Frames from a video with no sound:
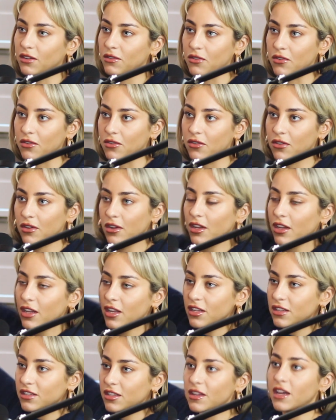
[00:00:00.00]
so
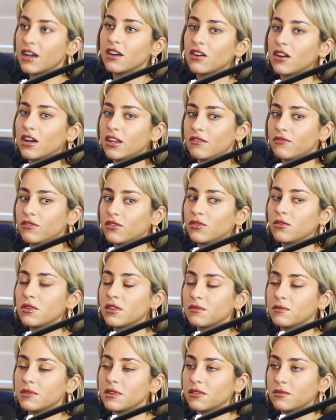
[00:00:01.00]
that kind of
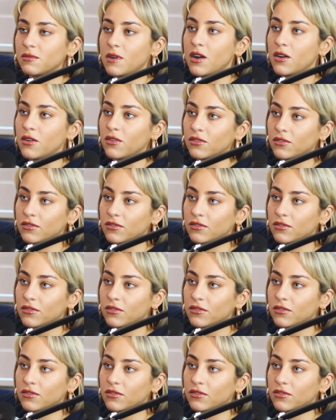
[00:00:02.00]
annoys me as well.